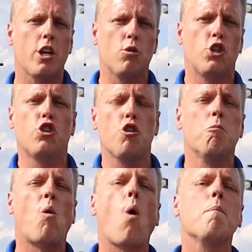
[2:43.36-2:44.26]
you to do
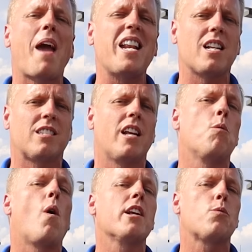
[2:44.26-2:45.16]
more maintenance
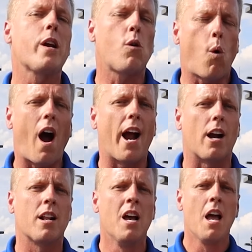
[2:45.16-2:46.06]
than what is
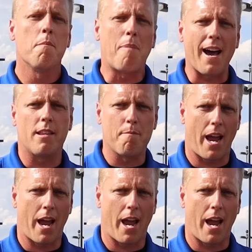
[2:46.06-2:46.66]
required by the